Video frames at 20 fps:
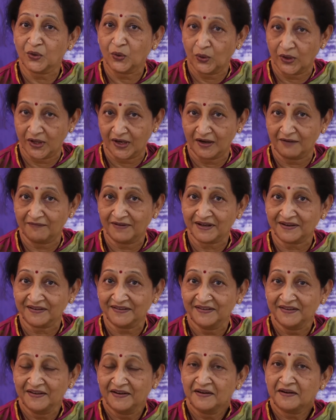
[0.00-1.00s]
golden hour.
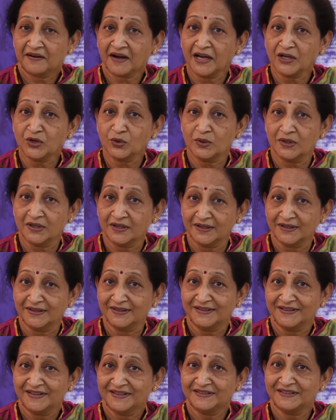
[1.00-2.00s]
Try to
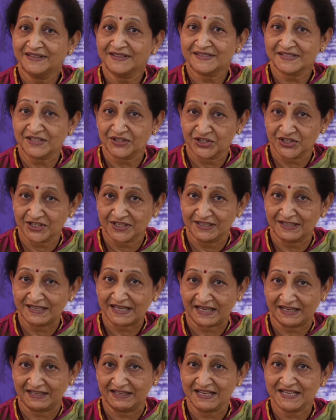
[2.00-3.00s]
learn the surgical
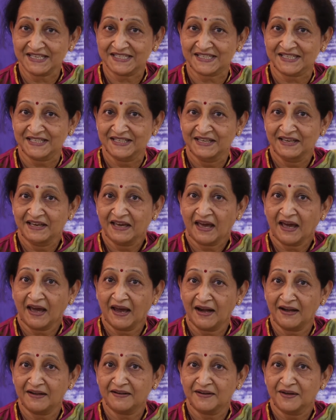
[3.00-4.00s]
techniques
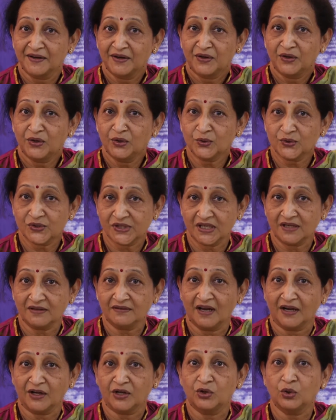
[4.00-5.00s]
and you see
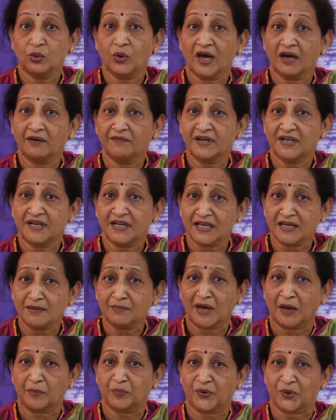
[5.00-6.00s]
that you have a
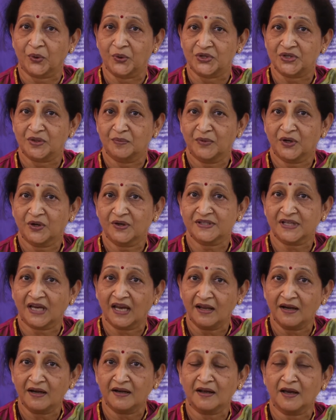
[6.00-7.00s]
team approach because
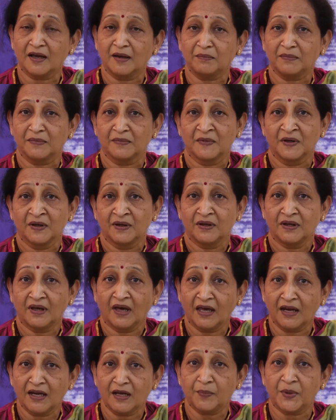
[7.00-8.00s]
anytime
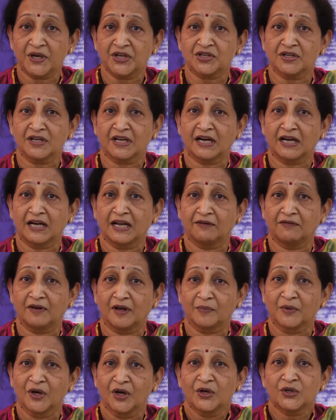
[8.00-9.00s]
any patient can
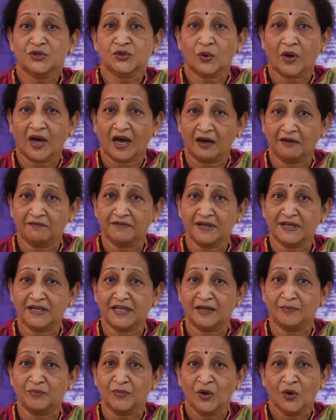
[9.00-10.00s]
develop. So have a
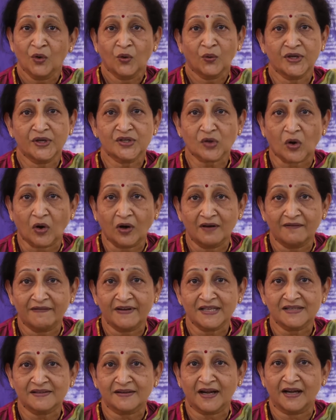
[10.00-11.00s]
team is
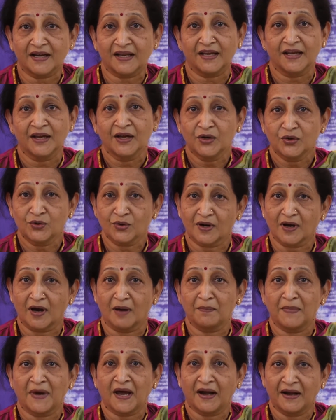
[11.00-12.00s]
always ready to
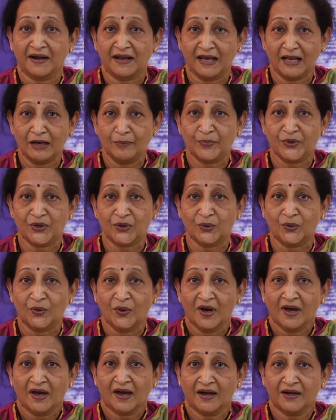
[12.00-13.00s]
come and help you
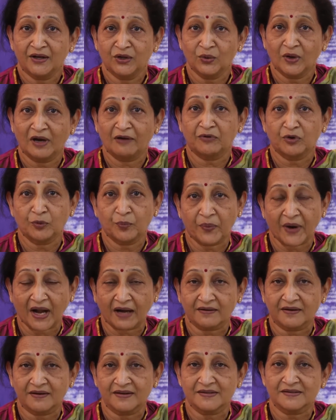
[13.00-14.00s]
and you have to
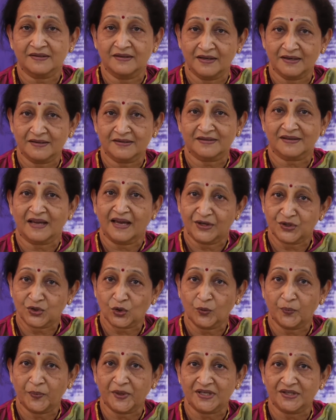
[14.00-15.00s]
practice this
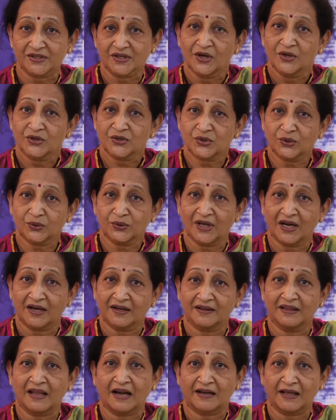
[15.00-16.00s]
SOPs so
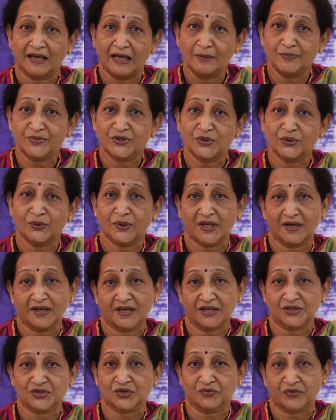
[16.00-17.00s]
that that helps you in
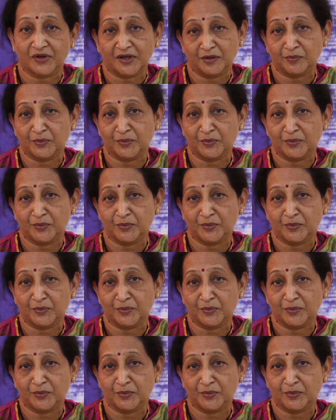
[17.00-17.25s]
case of an